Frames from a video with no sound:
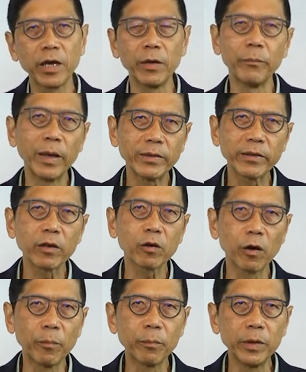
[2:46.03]
and medtech
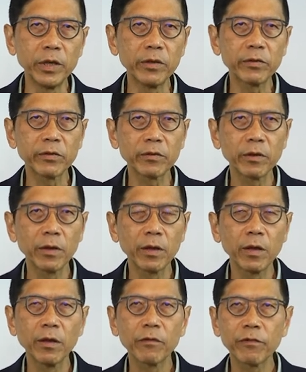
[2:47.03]
companies
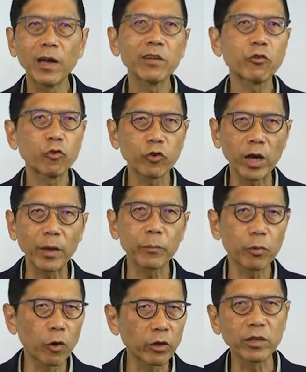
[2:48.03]

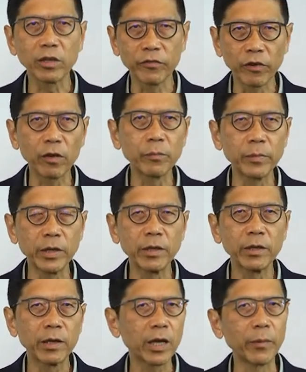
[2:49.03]
fast-track product
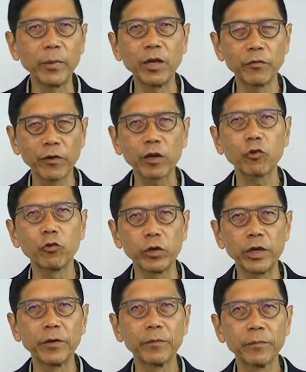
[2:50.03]
development and
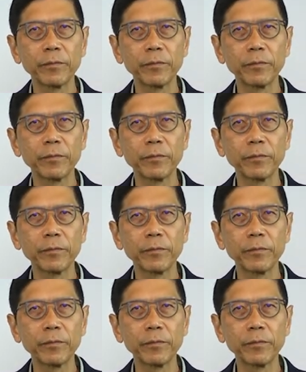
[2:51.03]
manufacturing.